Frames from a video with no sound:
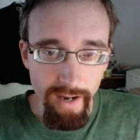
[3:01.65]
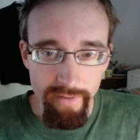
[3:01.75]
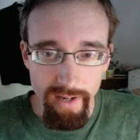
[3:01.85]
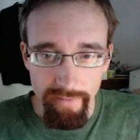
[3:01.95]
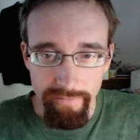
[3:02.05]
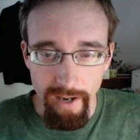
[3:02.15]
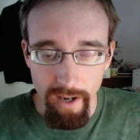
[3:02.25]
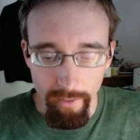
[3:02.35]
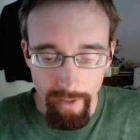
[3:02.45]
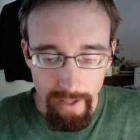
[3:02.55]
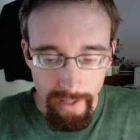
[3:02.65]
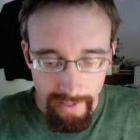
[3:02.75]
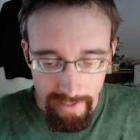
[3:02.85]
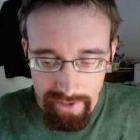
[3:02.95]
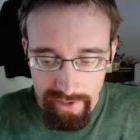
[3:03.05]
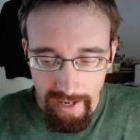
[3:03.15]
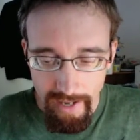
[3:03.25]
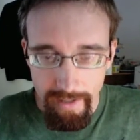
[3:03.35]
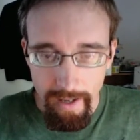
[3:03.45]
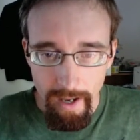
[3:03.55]
that I've found is
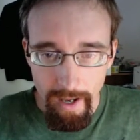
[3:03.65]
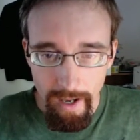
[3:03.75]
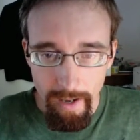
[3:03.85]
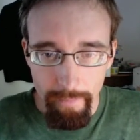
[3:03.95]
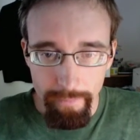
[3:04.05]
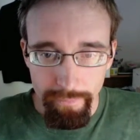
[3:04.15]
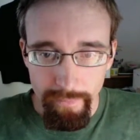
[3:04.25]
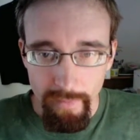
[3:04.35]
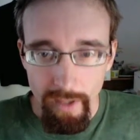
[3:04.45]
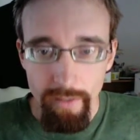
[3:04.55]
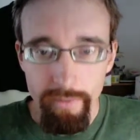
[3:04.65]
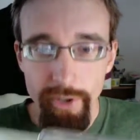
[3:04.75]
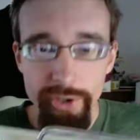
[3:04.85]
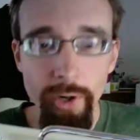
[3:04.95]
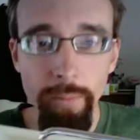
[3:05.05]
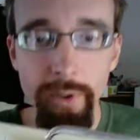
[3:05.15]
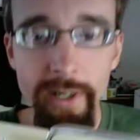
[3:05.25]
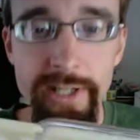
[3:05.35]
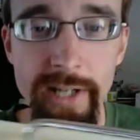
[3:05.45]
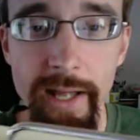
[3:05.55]
that there's no
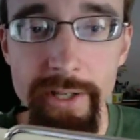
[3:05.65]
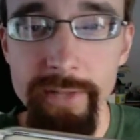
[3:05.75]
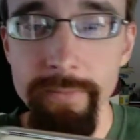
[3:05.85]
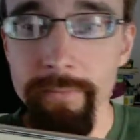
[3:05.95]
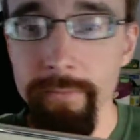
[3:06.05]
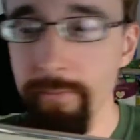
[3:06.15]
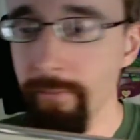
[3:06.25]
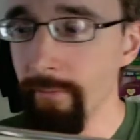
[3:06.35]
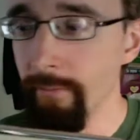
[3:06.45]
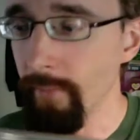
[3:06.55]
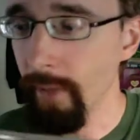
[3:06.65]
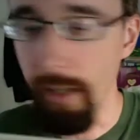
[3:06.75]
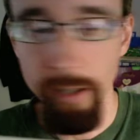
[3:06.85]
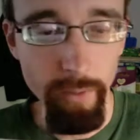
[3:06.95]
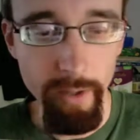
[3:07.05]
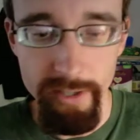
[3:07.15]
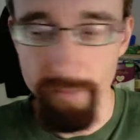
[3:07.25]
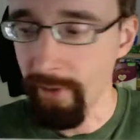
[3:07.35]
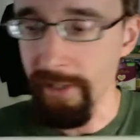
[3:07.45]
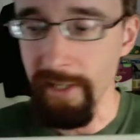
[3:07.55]
presets. Where's the
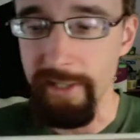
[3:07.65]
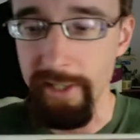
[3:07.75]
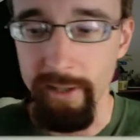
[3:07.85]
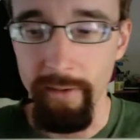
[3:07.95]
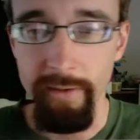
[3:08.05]
preset section on the